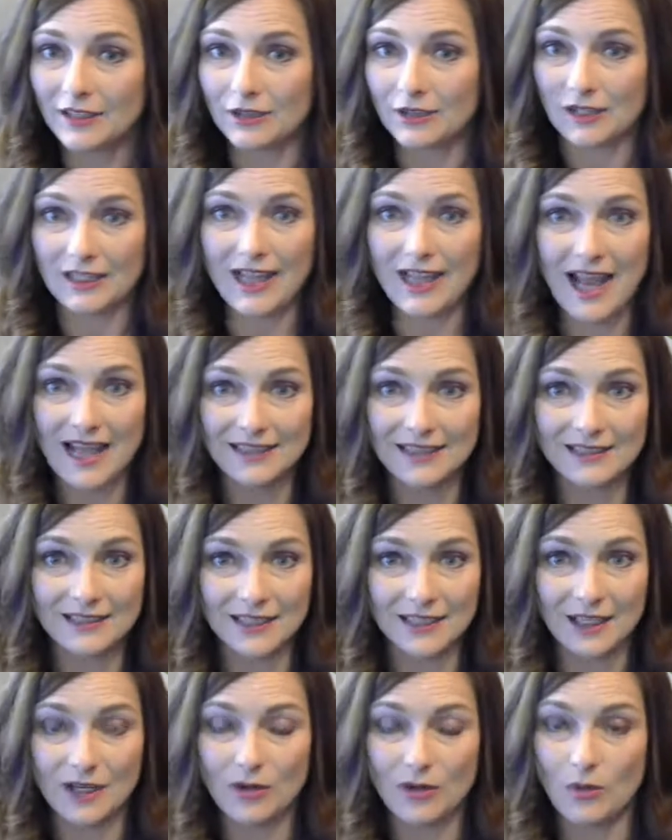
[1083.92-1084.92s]
or
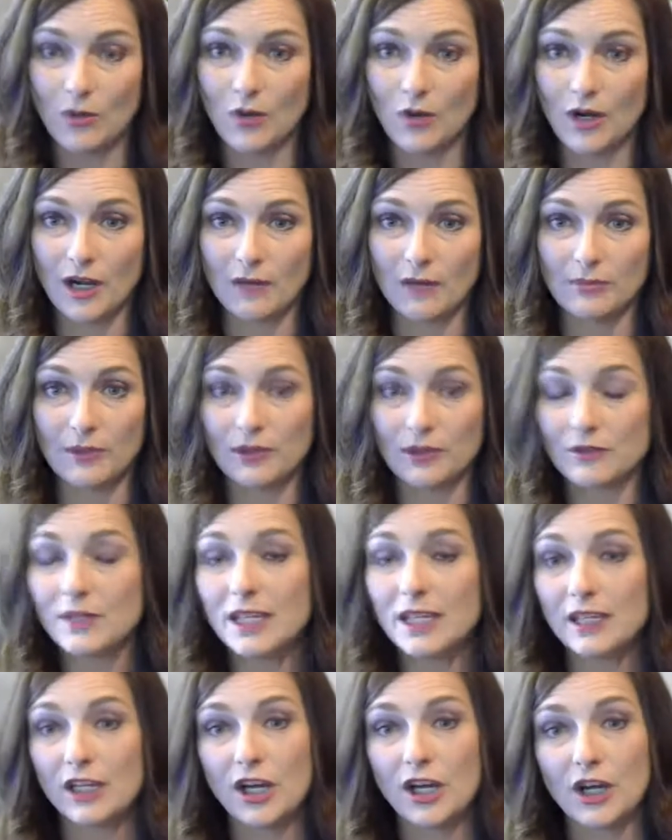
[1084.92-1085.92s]
Alaska or Puerto
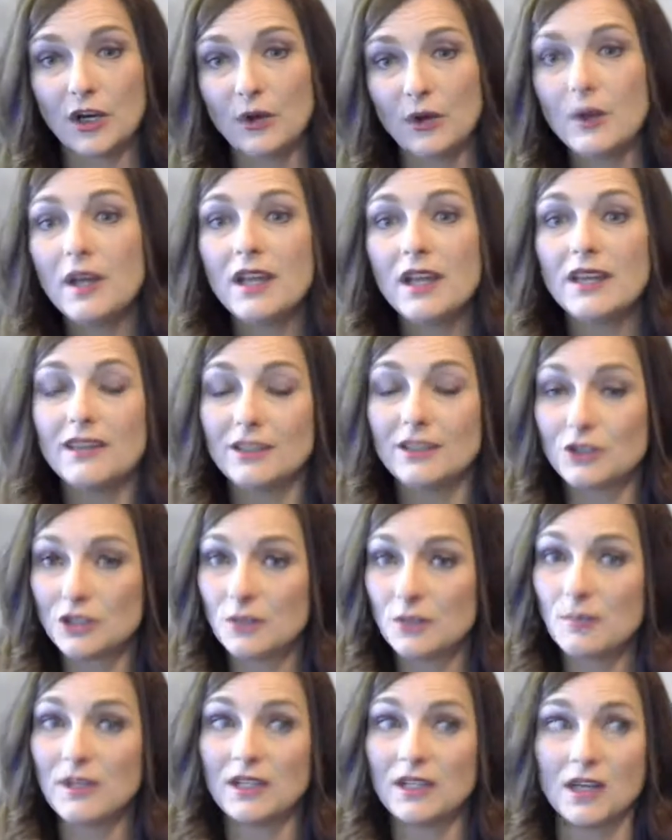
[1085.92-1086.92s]
Rico, the
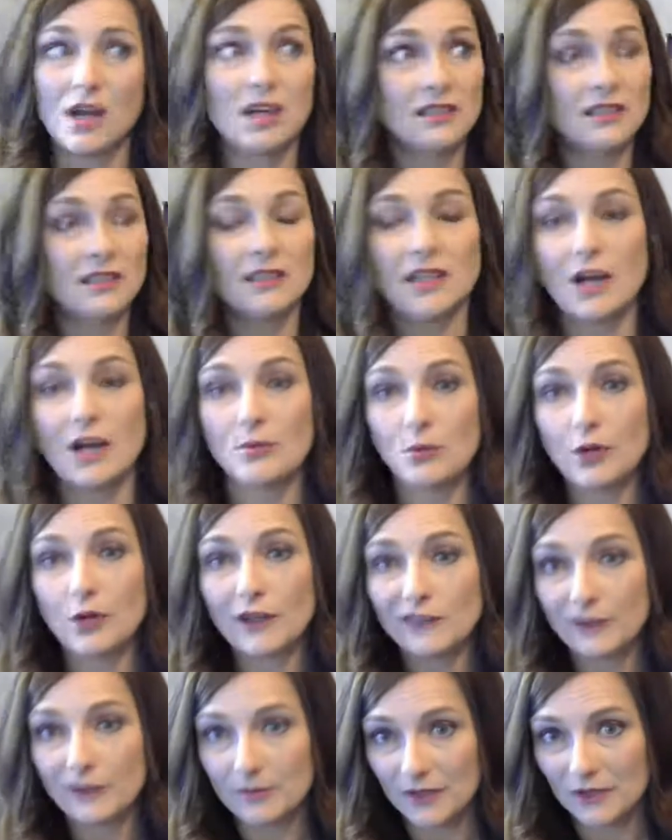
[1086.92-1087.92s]
shipping costs a lot
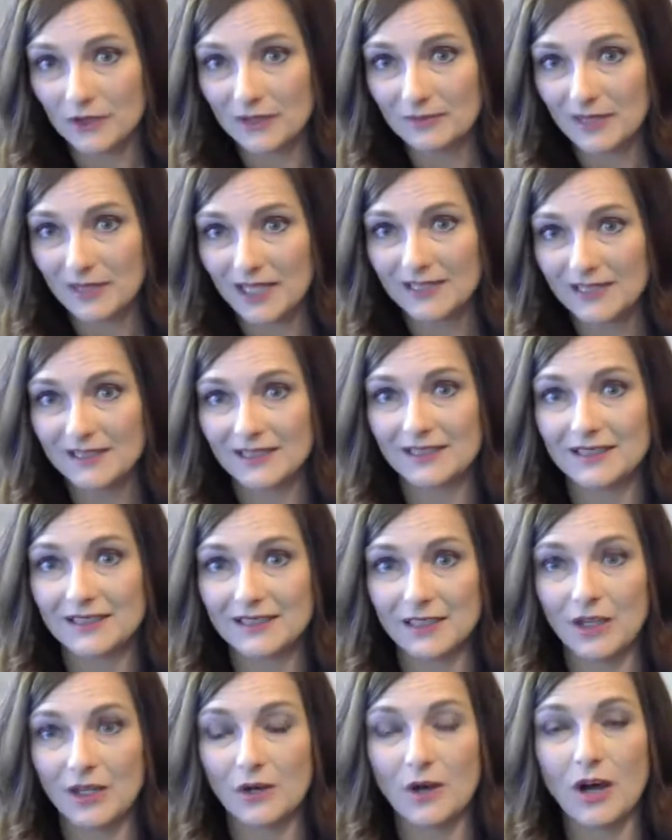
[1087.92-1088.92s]
more from those places.
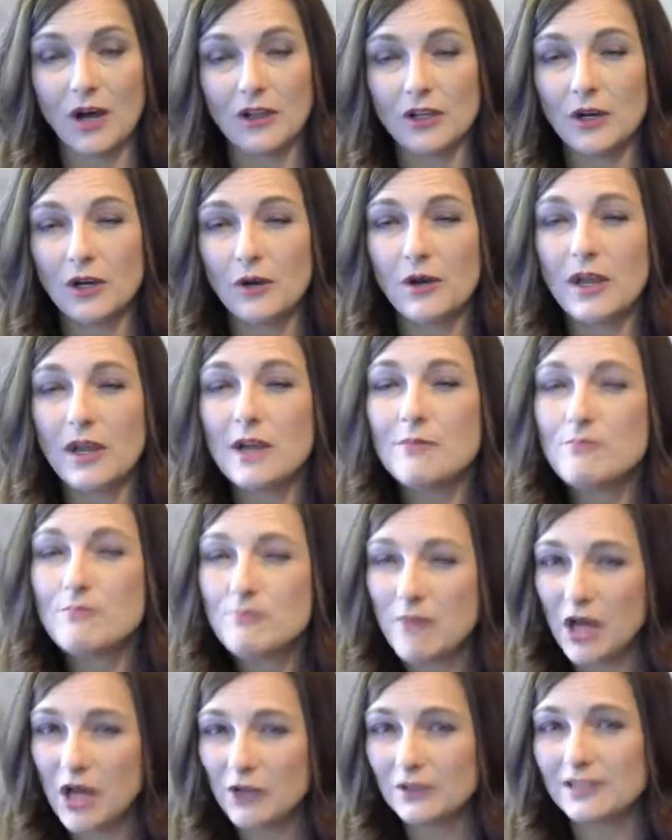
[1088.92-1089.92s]
So although
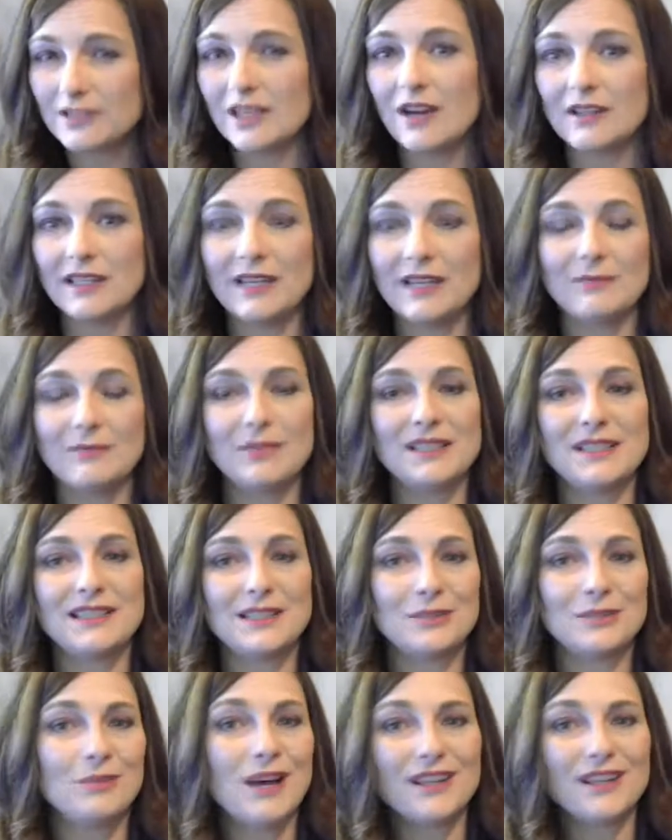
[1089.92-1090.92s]
most online
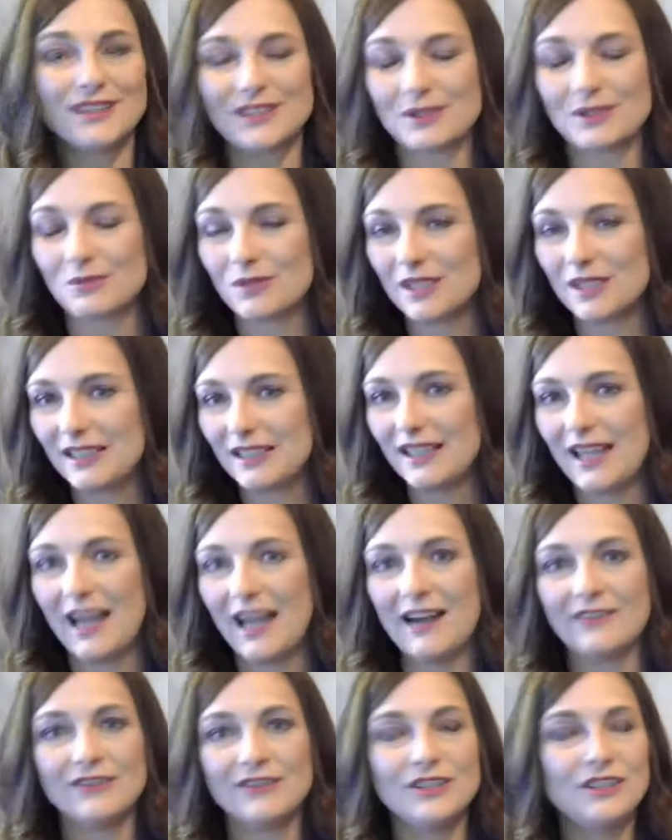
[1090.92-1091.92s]
business models really
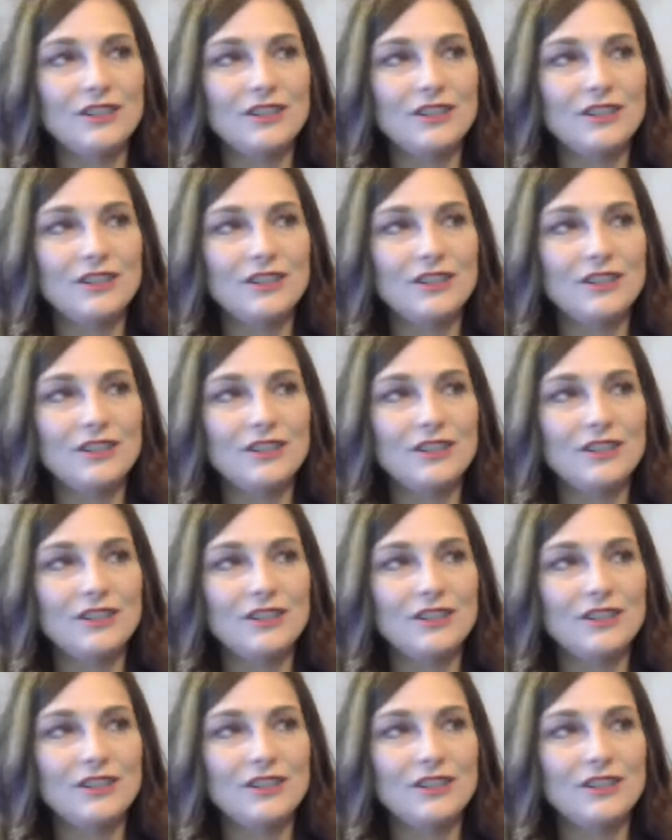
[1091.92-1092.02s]
have